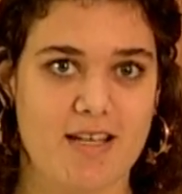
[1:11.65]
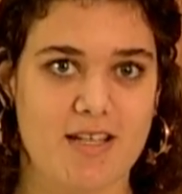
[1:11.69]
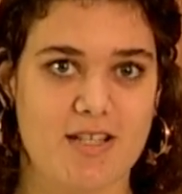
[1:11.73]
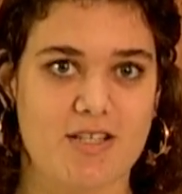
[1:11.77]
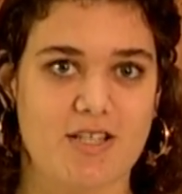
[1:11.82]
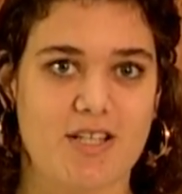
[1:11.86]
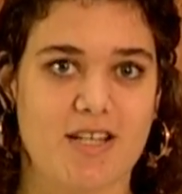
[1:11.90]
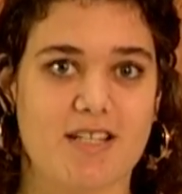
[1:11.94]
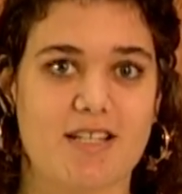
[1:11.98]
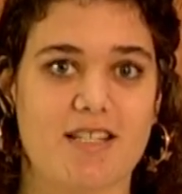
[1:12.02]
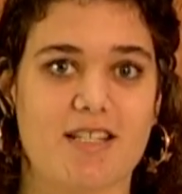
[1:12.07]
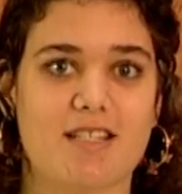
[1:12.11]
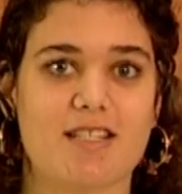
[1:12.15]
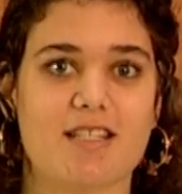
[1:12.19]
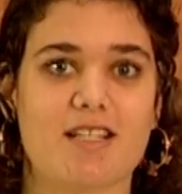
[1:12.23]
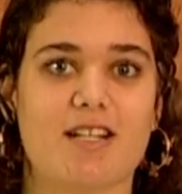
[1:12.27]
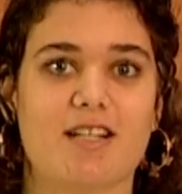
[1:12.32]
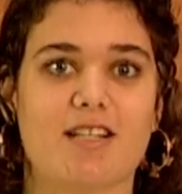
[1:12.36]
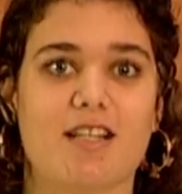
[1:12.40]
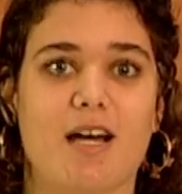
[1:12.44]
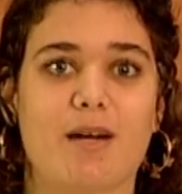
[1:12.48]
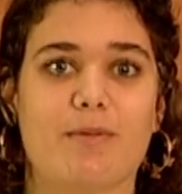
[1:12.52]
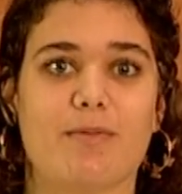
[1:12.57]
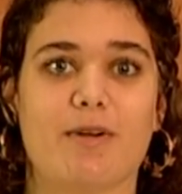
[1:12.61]
She has since
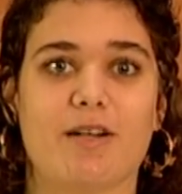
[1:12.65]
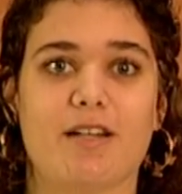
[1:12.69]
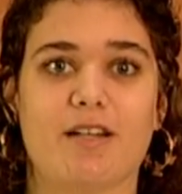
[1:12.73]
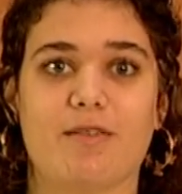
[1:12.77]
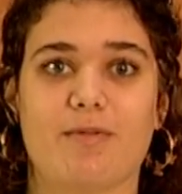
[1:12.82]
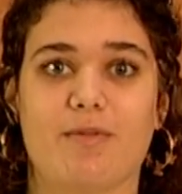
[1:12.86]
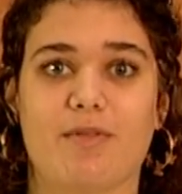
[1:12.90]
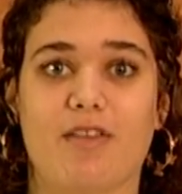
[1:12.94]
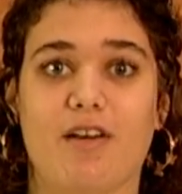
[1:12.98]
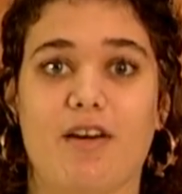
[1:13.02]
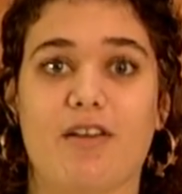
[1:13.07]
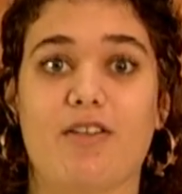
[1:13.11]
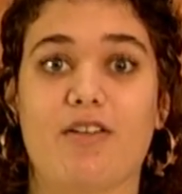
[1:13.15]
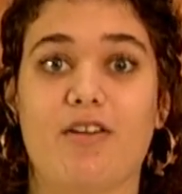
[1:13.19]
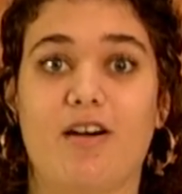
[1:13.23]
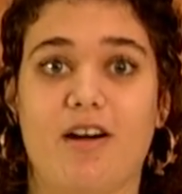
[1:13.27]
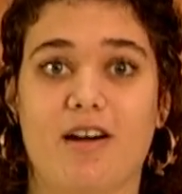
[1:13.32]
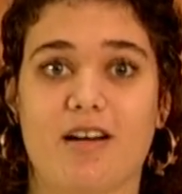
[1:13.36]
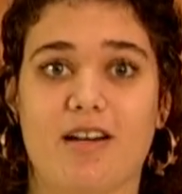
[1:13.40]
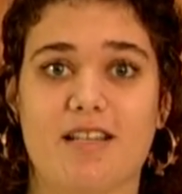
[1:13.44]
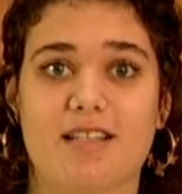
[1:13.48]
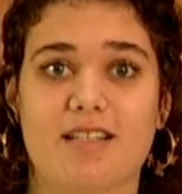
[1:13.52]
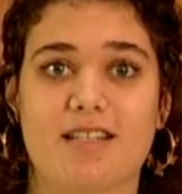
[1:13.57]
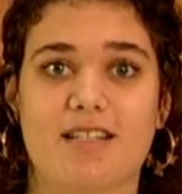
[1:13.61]
collaborated with other
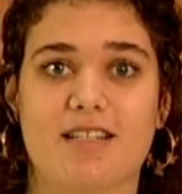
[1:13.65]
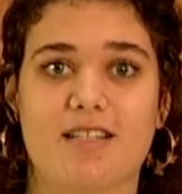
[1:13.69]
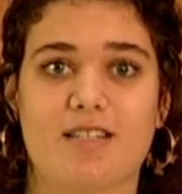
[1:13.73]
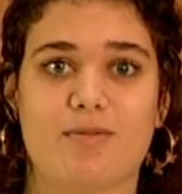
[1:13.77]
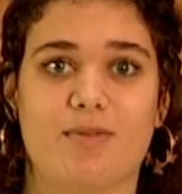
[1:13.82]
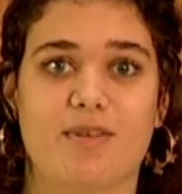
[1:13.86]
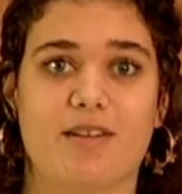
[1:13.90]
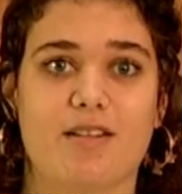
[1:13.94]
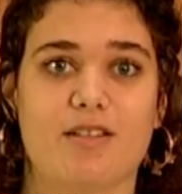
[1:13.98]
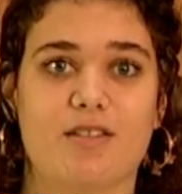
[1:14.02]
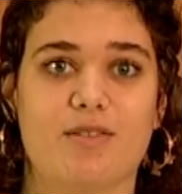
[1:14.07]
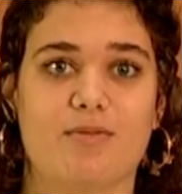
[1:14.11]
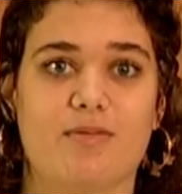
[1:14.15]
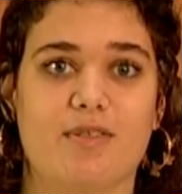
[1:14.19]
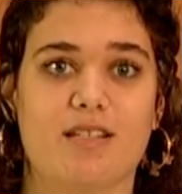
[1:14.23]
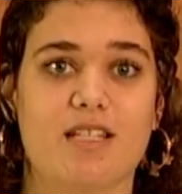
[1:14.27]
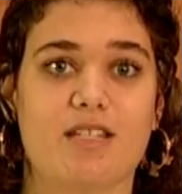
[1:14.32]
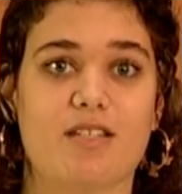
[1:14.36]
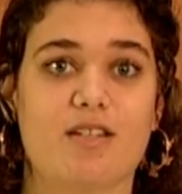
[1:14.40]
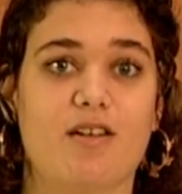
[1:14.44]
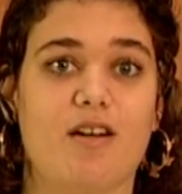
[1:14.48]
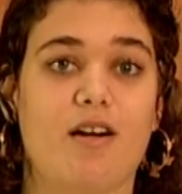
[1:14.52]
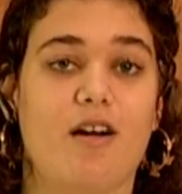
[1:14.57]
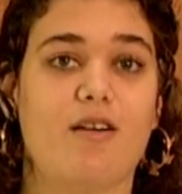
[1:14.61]
artists as well as
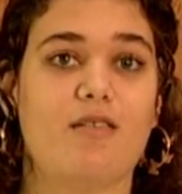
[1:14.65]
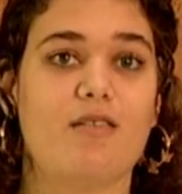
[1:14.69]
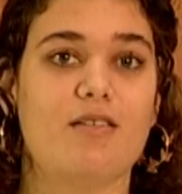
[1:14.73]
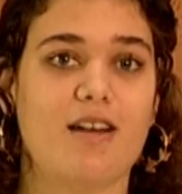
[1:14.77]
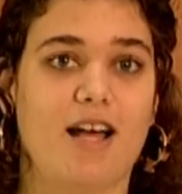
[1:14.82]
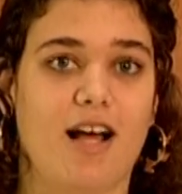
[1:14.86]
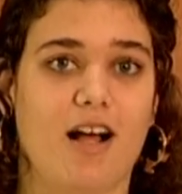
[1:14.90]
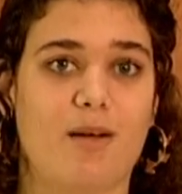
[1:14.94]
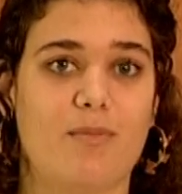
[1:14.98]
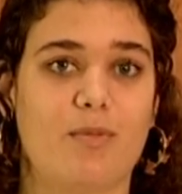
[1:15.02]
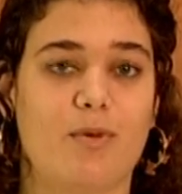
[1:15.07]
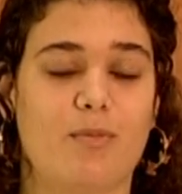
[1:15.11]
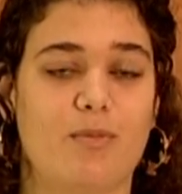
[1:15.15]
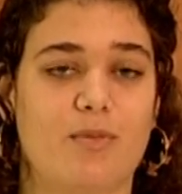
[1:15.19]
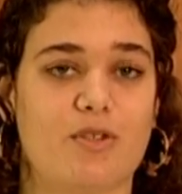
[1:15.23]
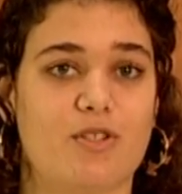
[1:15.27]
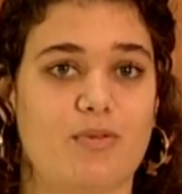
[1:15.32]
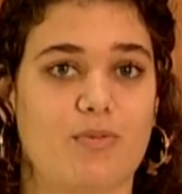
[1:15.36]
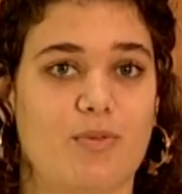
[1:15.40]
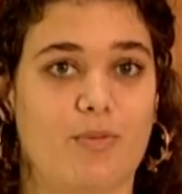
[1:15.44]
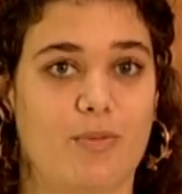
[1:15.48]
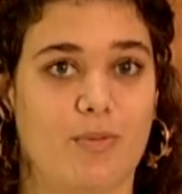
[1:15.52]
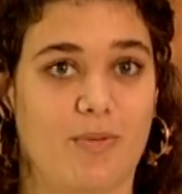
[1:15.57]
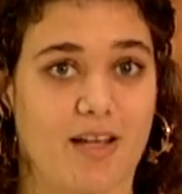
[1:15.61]
released her own album,
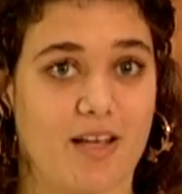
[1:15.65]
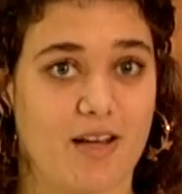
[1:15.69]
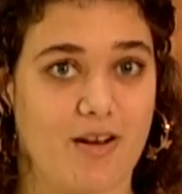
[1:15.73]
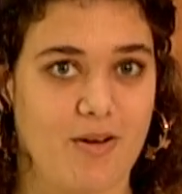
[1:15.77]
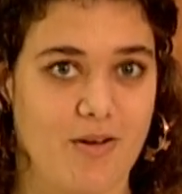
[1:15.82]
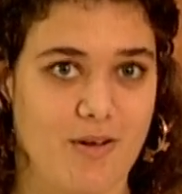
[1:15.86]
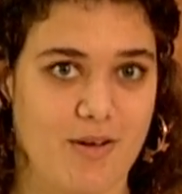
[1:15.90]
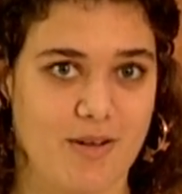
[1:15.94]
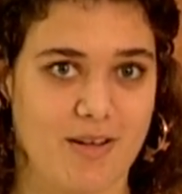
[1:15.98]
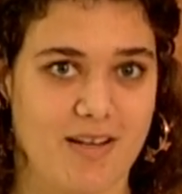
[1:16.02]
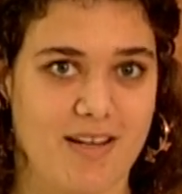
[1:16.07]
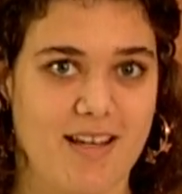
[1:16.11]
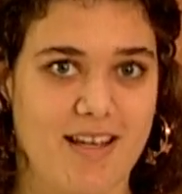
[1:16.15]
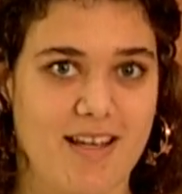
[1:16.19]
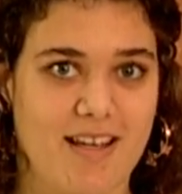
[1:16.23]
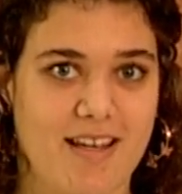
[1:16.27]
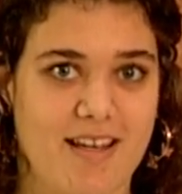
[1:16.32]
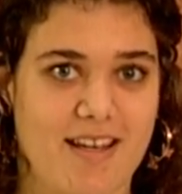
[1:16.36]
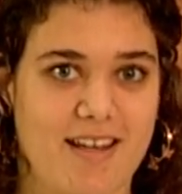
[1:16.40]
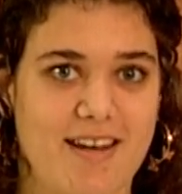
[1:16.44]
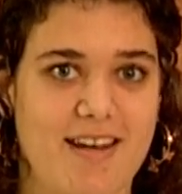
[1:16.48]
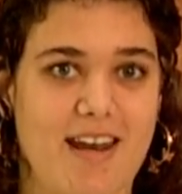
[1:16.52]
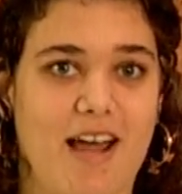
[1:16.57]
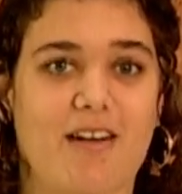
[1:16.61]
which went gold.
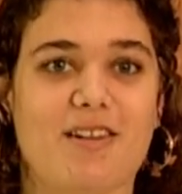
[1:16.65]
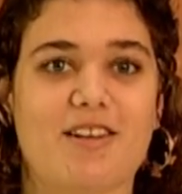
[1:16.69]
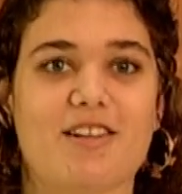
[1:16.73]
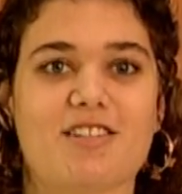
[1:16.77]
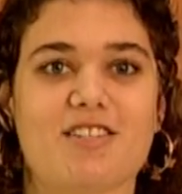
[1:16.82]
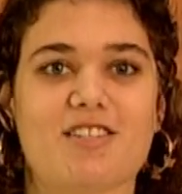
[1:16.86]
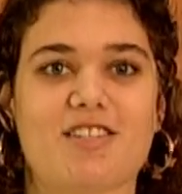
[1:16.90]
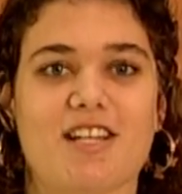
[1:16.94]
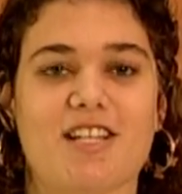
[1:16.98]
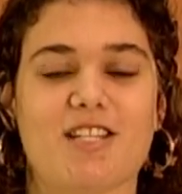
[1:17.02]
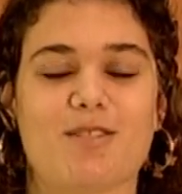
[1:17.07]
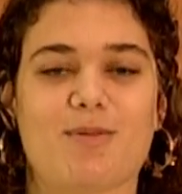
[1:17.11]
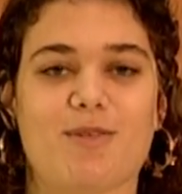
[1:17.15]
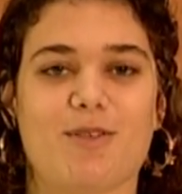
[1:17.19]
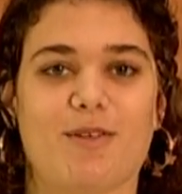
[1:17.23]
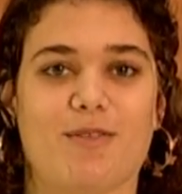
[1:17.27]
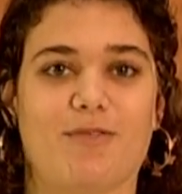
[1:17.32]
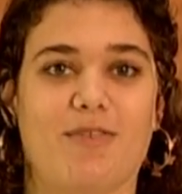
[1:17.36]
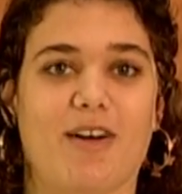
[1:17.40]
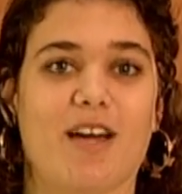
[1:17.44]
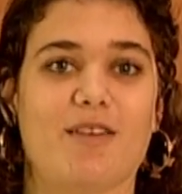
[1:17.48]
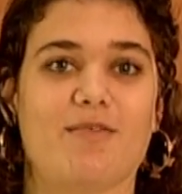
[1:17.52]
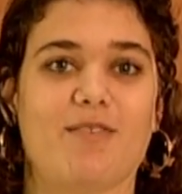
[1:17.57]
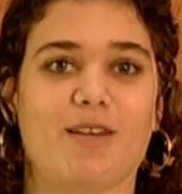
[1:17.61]
Now here's Chase with our
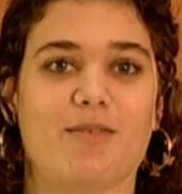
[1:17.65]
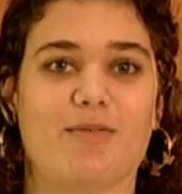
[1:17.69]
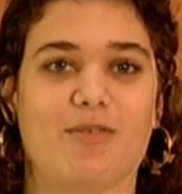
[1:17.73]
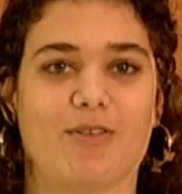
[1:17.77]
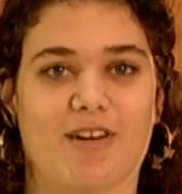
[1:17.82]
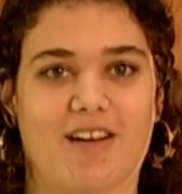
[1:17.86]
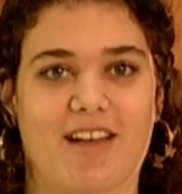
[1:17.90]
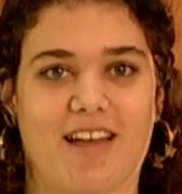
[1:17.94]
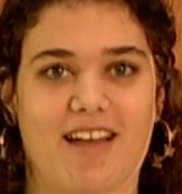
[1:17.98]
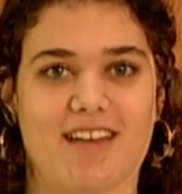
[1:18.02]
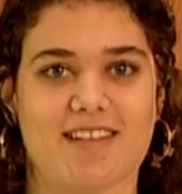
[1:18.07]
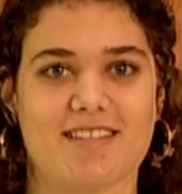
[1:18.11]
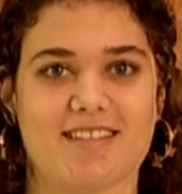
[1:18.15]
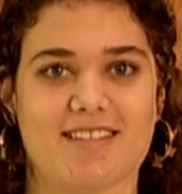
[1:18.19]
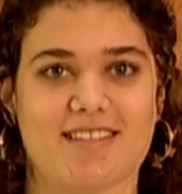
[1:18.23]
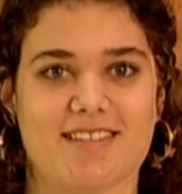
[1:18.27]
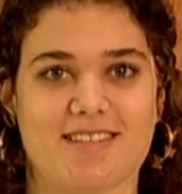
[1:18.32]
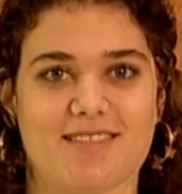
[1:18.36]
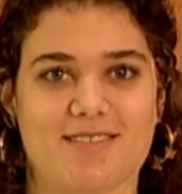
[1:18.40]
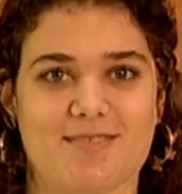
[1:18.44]
five-day forecast.